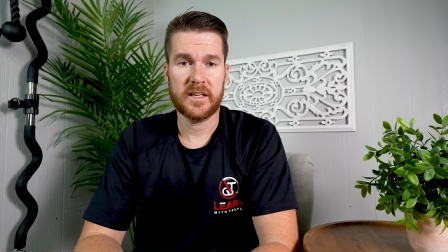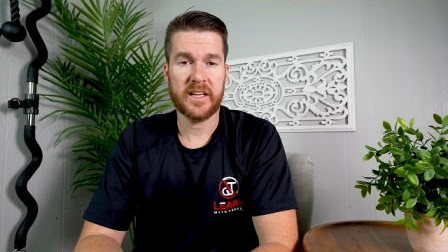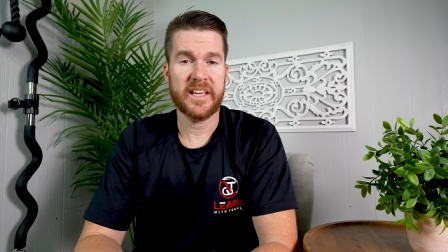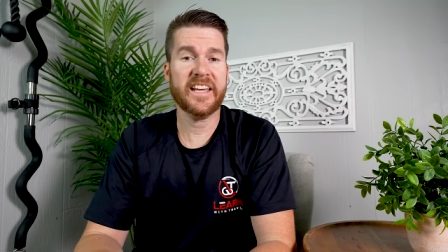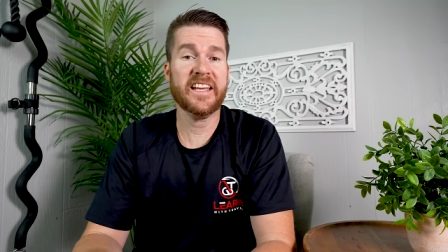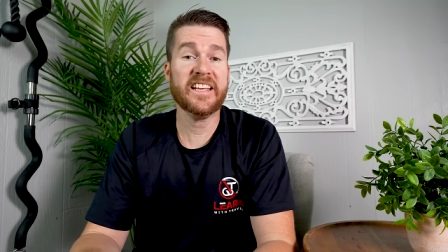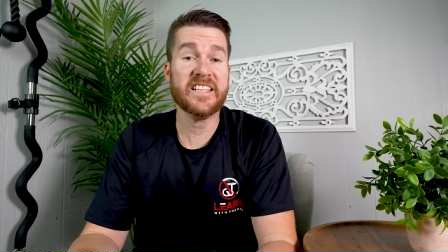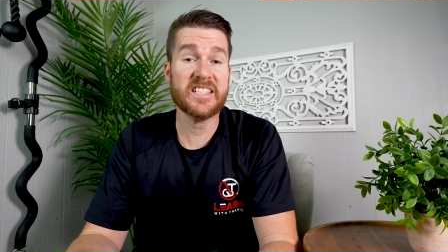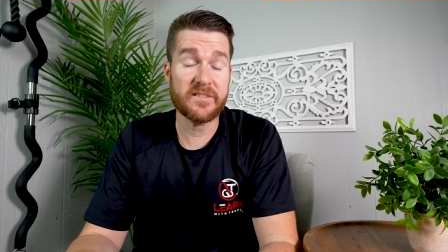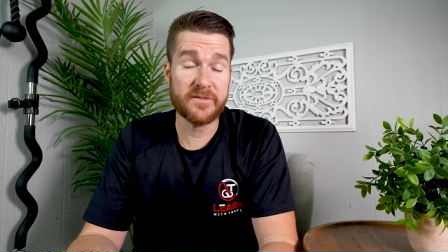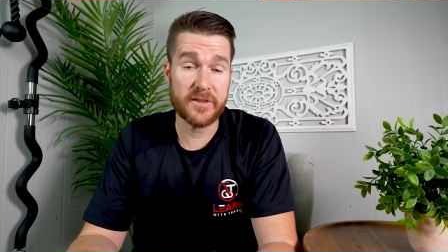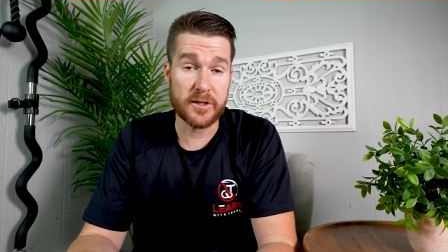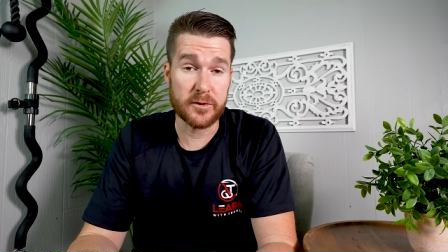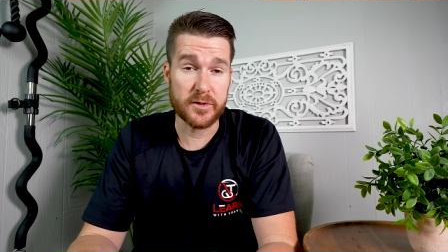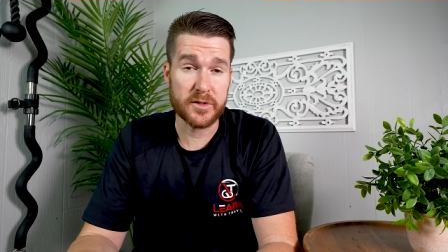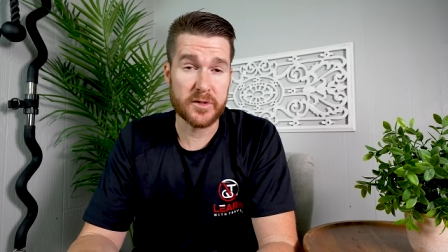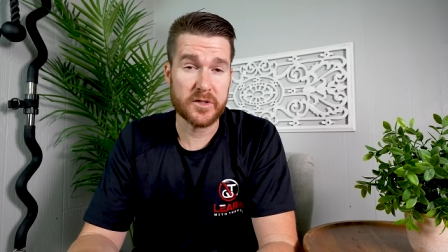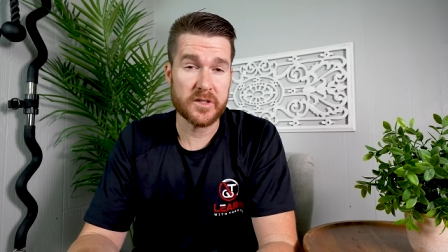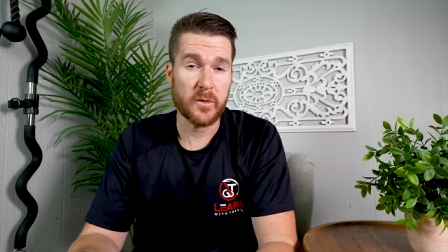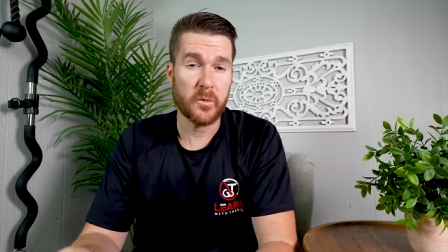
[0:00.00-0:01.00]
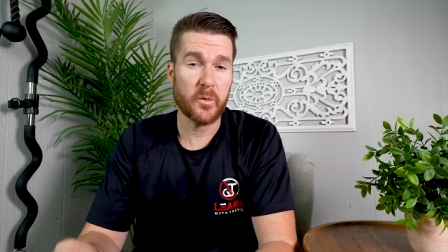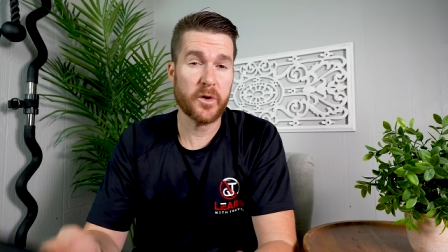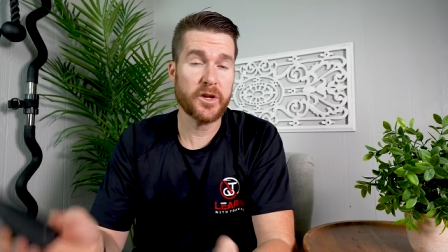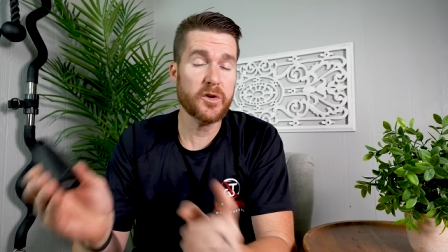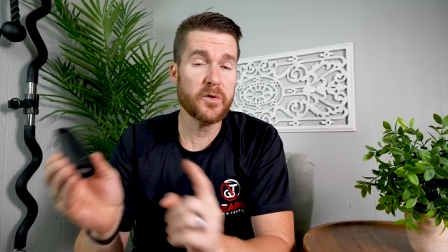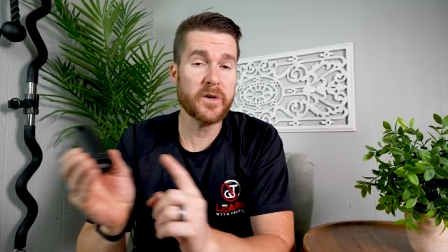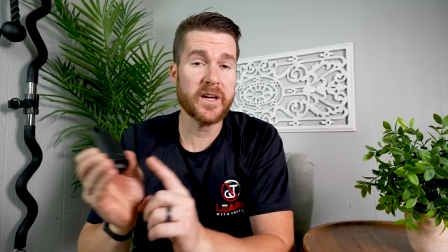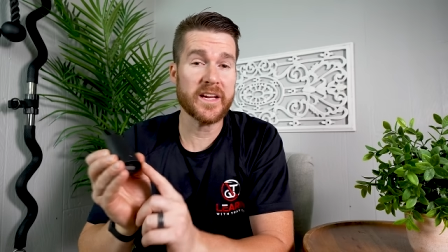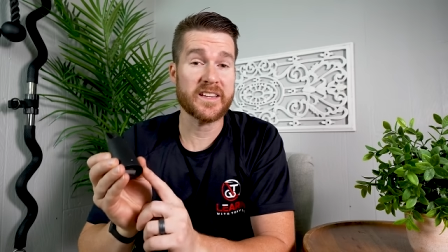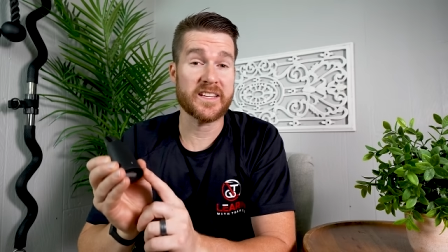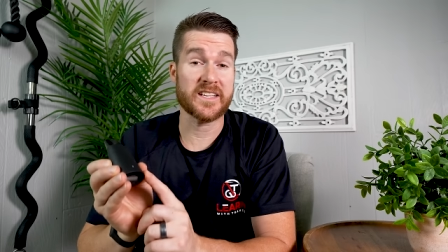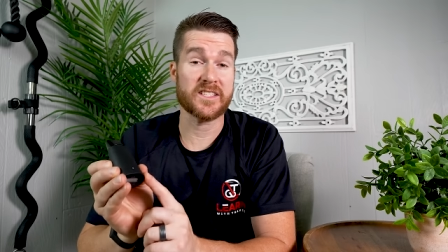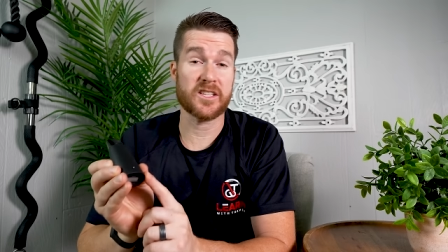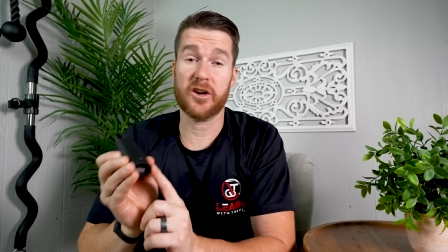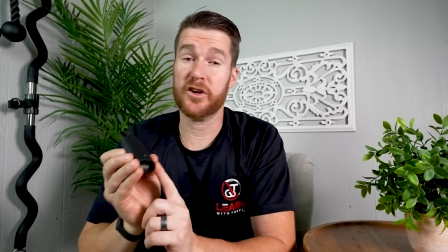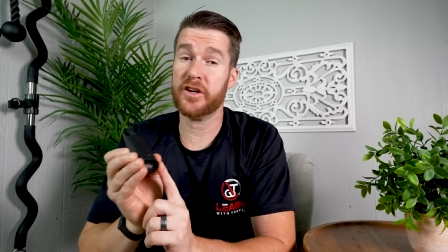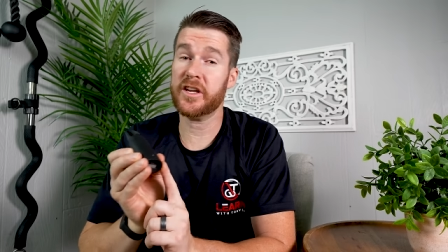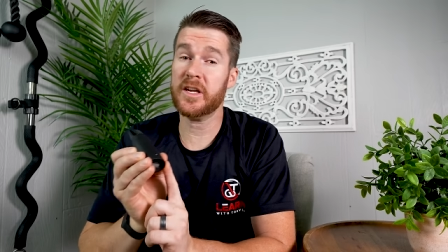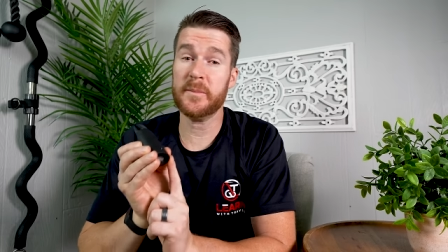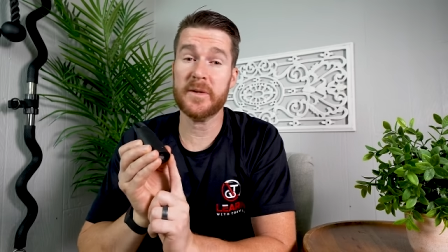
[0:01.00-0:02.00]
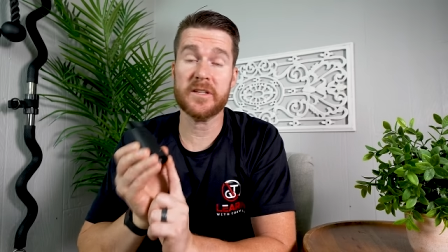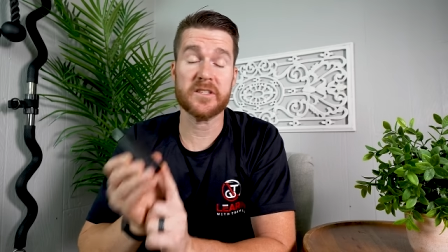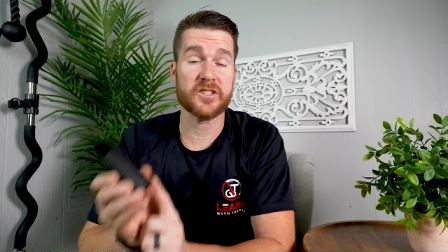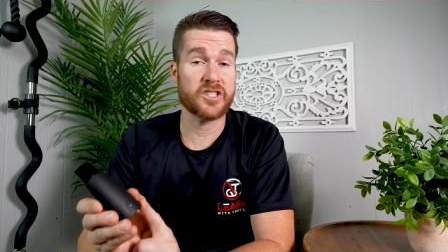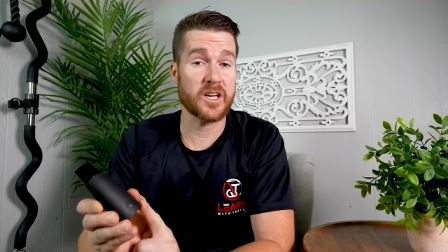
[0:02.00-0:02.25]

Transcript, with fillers: Ease of use. When you get this, are you gonna be able to